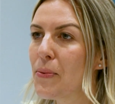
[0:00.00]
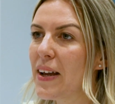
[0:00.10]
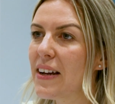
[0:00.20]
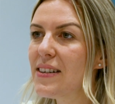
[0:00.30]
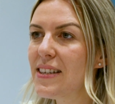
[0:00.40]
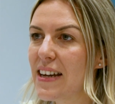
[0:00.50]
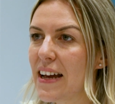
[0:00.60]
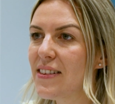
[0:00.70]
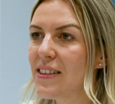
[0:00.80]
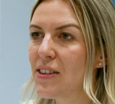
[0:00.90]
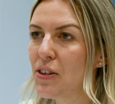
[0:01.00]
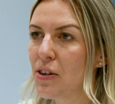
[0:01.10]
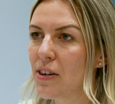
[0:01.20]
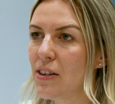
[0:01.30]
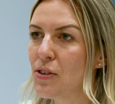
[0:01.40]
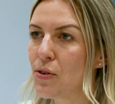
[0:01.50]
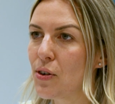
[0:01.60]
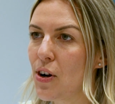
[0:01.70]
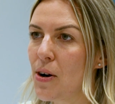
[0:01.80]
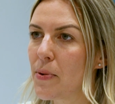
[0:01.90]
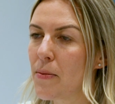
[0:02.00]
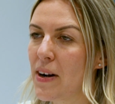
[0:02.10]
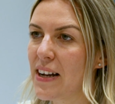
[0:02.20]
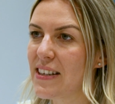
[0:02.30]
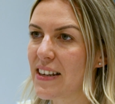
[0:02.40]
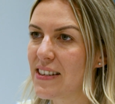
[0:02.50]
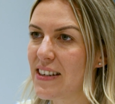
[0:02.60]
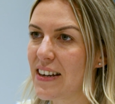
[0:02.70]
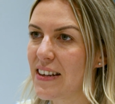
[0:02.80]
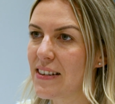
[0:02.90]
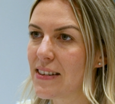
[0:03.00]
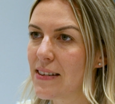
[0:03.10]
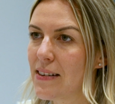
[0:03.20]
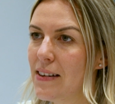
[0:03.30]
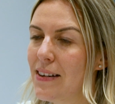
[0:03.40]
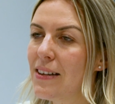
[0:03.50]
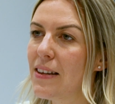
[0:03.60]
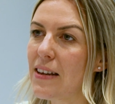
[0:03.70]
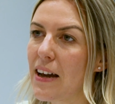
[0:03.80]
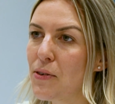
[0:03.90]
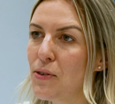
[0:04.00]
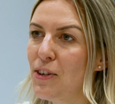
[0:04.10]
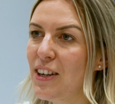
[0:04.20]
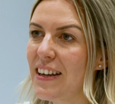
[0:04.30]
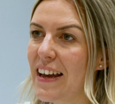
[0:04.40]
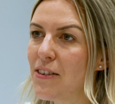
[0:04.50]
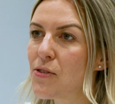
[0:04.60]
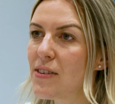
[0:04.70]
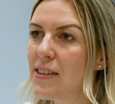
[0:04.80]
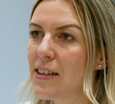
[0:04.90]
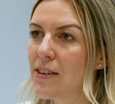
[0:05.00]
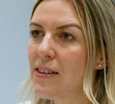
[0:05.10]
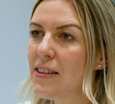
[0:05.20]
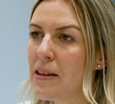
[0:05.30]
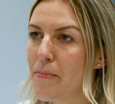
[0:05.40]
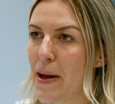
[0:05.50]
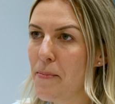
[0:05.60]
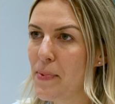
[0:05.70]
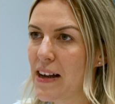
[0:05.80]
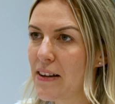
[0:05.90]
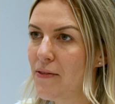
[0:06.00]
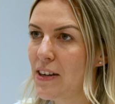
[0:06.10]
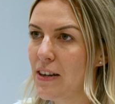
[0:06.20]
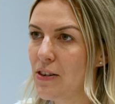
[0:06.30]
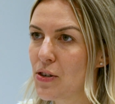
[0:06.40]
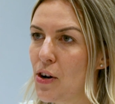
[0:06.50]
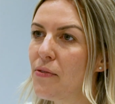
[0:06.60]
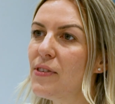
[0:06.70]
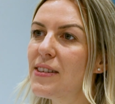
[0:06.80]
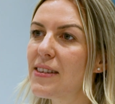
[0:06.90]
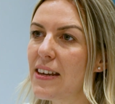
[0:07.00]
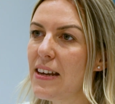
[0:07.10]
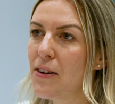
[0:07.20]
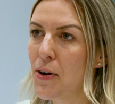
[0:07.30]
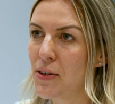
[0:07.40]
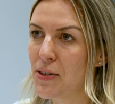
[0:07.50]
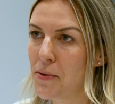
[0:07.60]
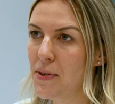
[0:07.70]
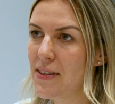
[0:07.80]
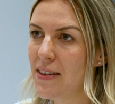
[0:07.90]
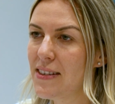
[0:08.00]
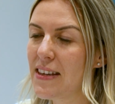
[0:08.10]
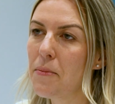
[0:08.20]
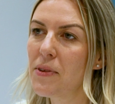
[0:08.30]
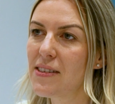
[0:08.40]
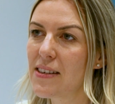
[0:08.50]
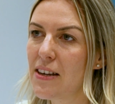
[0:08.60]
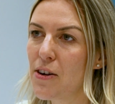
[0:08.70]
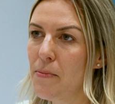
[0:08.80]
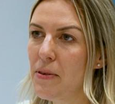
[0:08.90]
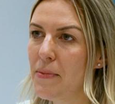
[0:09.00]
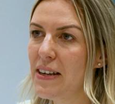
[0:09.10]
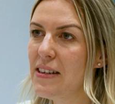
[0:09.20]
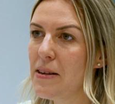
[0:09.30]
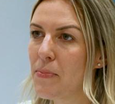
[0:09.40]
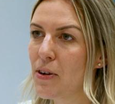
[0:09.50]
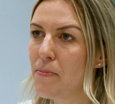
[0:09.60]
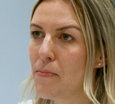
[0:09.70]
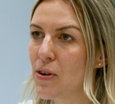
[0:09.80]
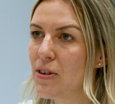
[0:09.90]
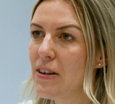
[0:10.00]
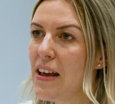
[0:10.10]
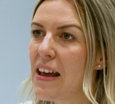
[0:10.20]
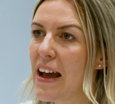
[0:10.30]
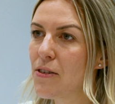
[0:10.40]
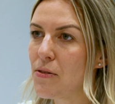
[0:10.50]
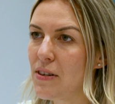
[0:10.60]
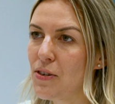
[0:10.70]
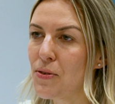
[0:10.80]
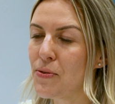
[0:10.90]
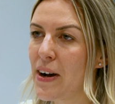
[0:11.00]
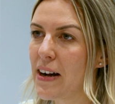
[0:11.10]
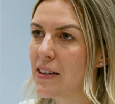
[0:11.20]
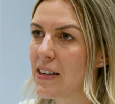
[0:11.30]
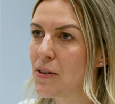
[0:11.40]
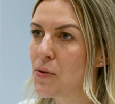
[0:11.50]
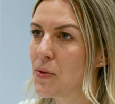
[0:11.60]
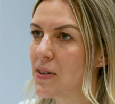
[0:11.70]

We understand that security shouldn't compromise aesthetics. The Yale Unity Entrance Series in matte black finish offers sleek contours, seamlessly complementing both modern and traditional architectural